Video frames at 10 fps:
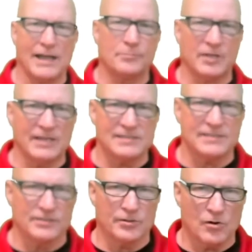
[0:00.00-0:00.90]
place
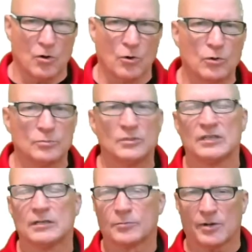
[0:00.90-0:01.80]
in your home,
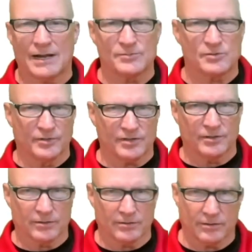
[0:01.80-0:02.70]
perhaps with
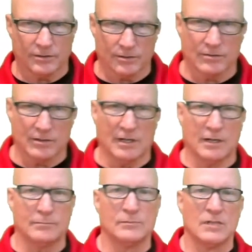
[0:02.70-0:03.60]
your, your
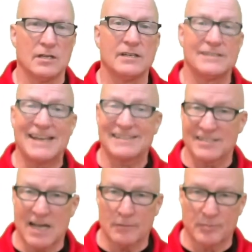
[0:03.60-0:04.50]
um,
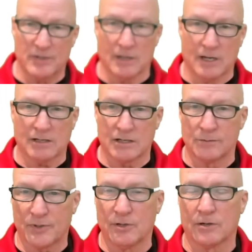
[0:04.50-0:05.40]
desktop uh,
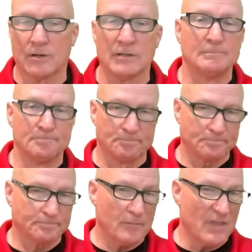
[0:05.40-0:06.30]
computer,
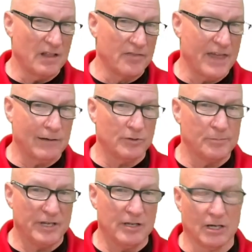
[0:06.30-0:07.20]
that would
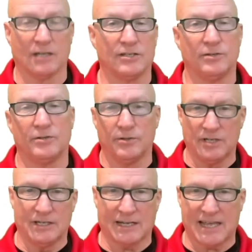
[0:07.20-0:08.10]
be good. You do
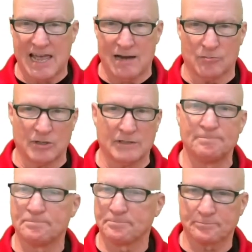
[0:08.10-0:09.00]
need a camera.
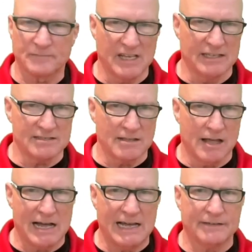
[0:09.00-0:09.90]
It's
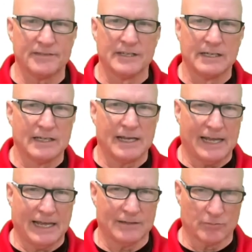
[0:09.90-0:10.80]
live
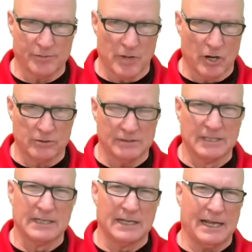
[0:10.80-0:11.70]
and remote,
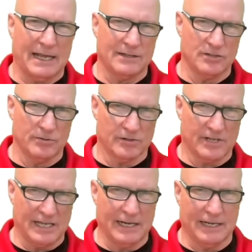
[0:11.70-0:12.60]
and you are
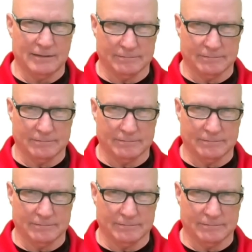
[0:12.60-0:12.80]
getting